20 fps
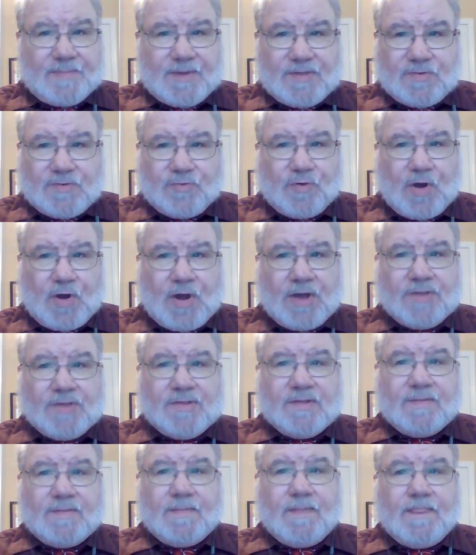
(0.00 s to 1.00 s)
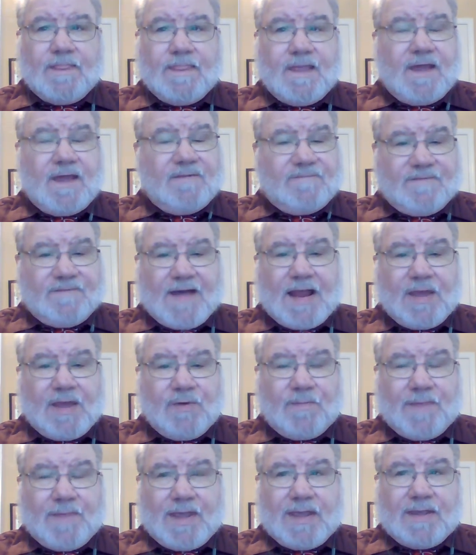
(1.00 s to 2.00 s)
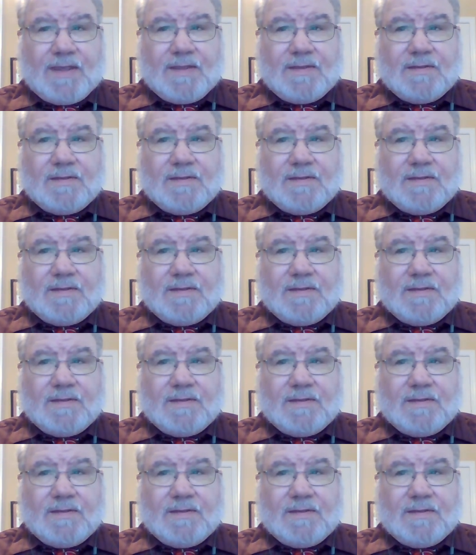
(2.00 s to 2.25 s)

his cross and follow me.